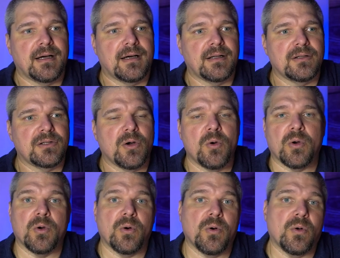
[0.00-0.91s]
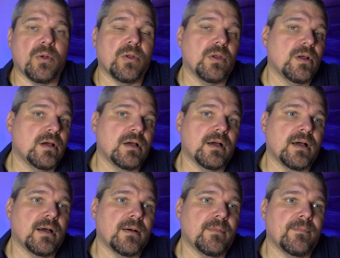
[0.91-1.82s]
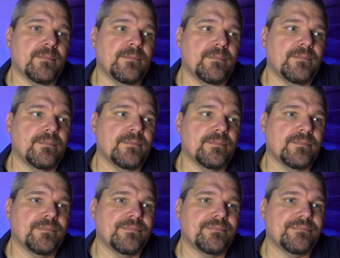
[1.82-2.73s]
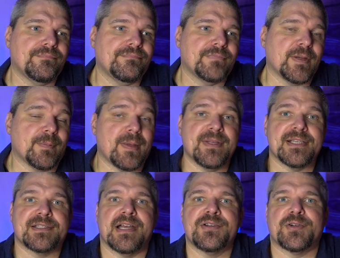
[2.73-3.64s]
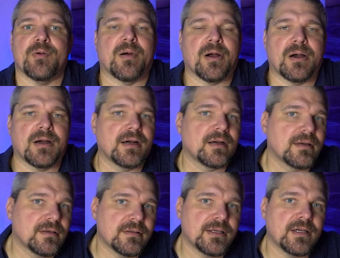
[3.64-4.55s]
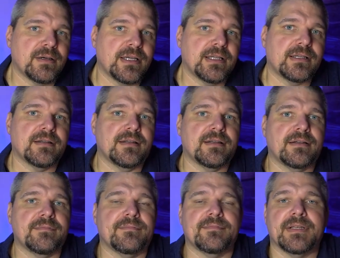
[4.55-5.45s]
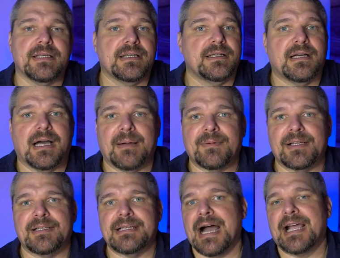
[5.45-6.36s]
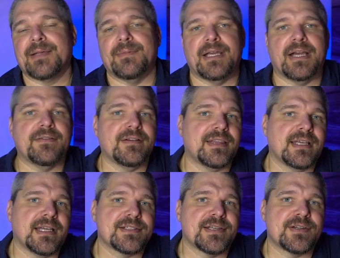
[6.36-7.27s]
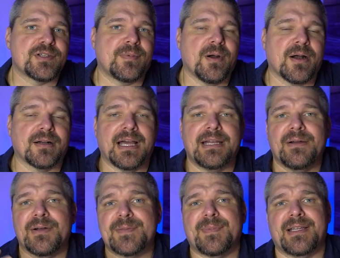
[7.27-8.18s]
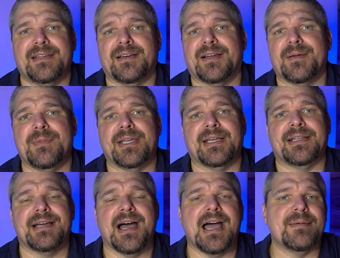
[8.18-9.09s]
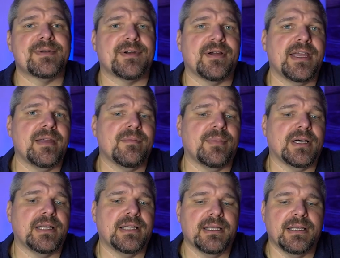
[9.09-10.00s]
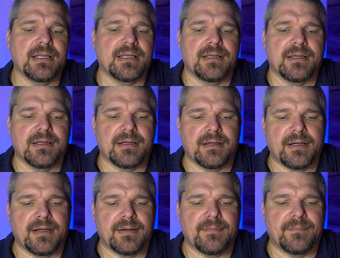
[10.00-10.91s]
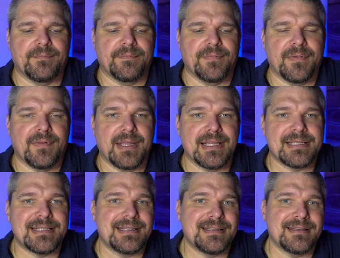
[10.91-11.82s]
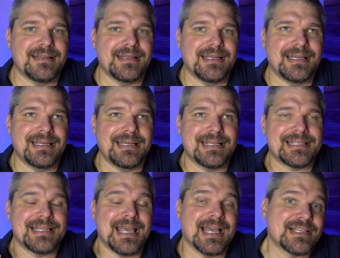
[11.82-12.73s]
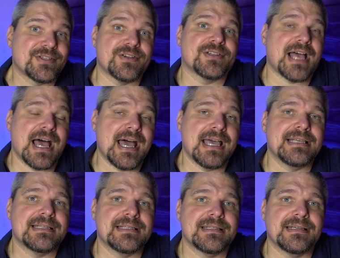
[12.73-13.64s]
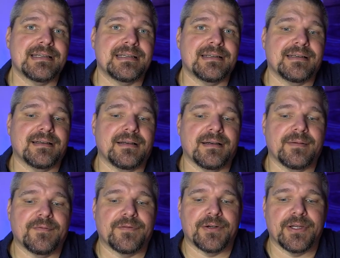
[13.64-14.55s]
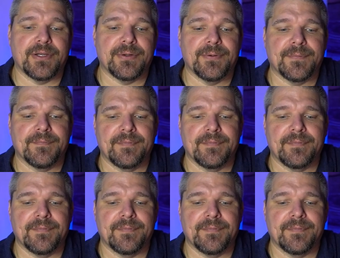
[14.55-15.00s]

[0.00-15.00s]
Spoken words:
local, you know, maybe it's Central Park, you know, and I'm gonna document everything in Central Park. And I know it's been done a million times, right? But it's an exercise for you.